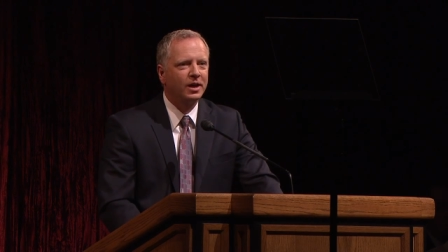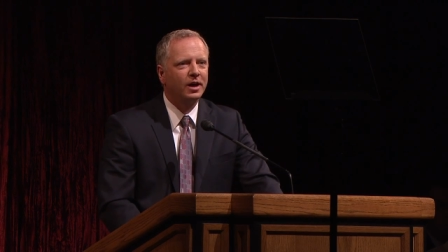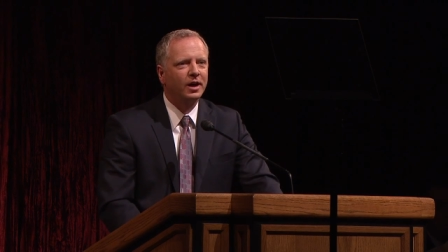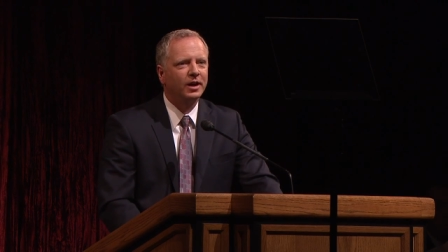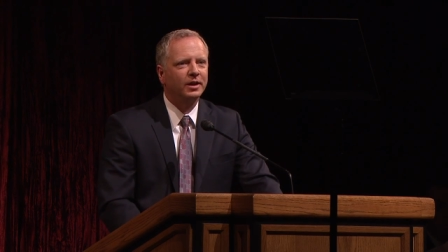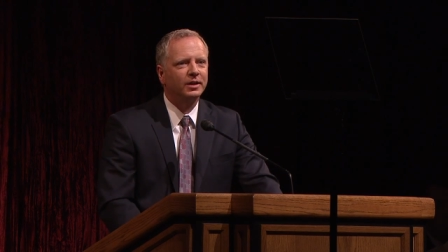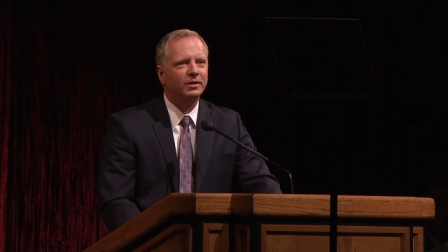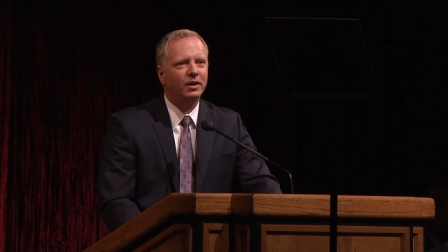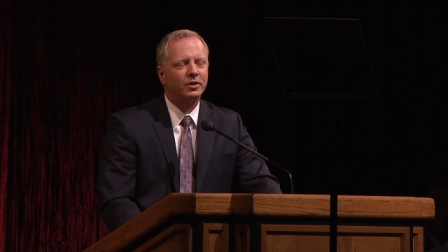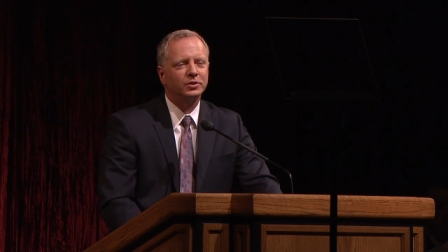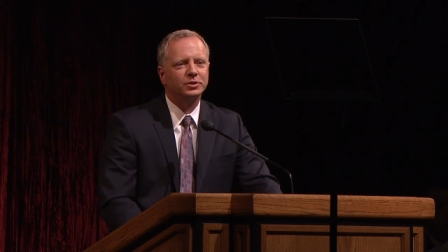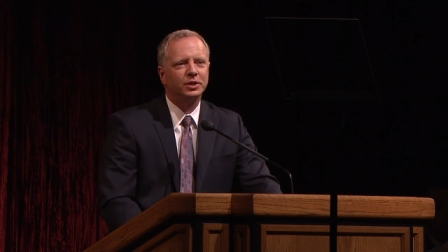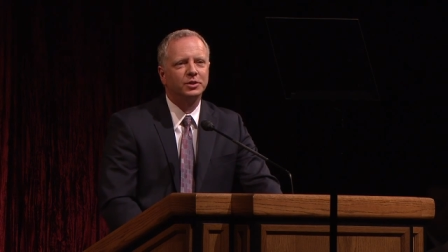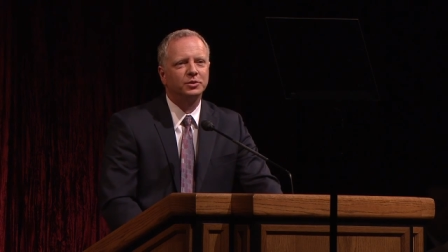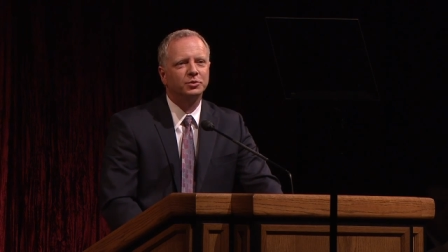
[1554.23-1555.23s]
Uh, our
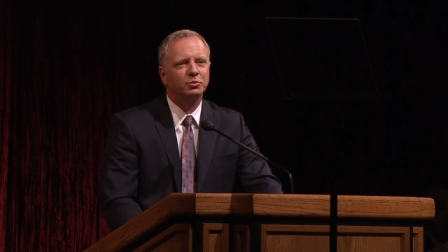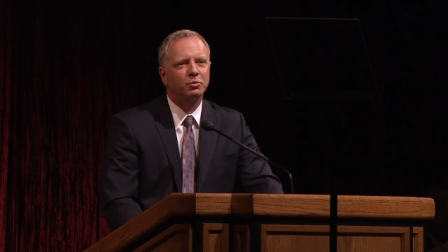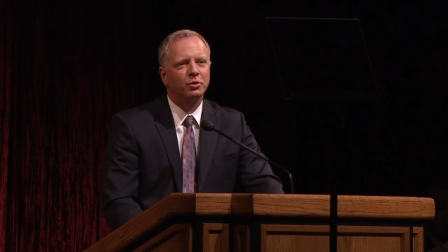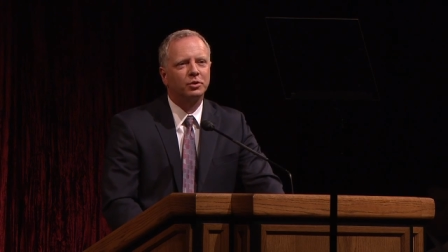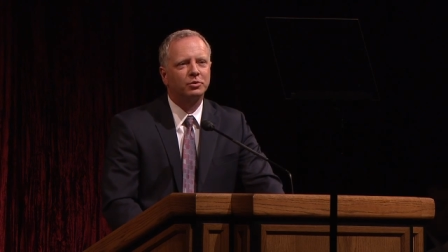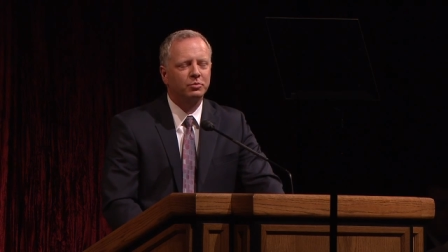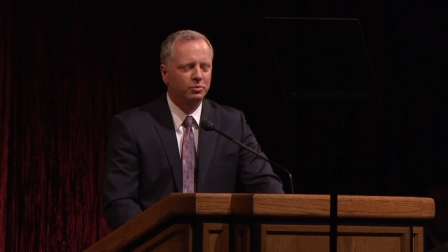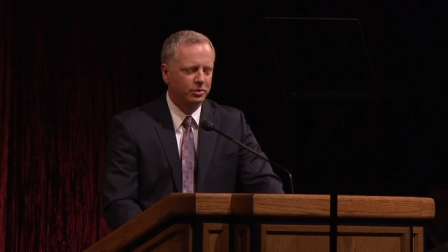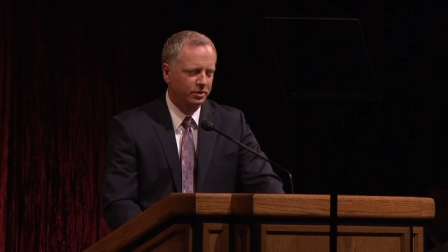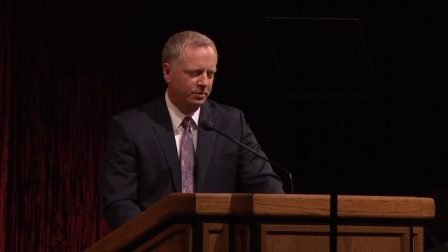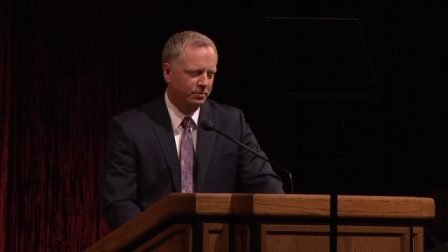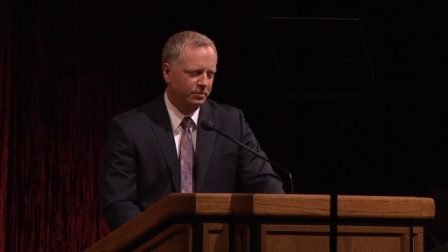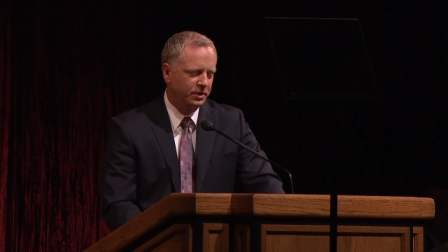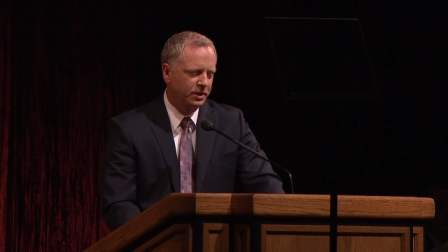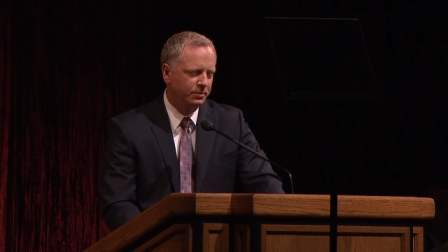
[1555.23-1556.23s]
son has worked
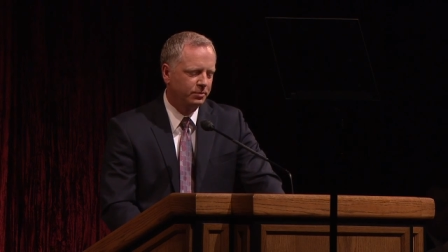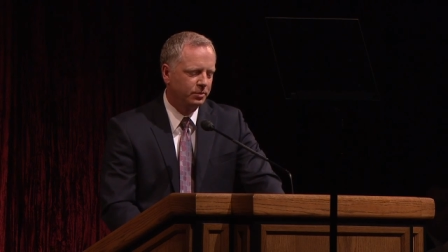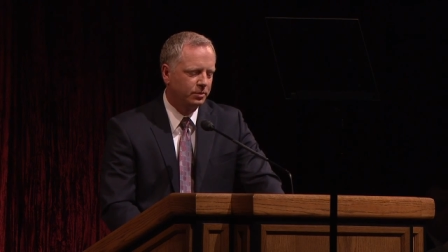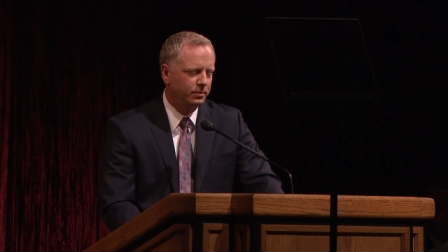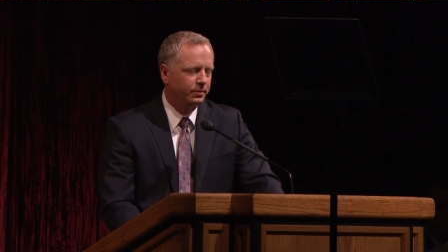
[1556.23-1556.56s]
with people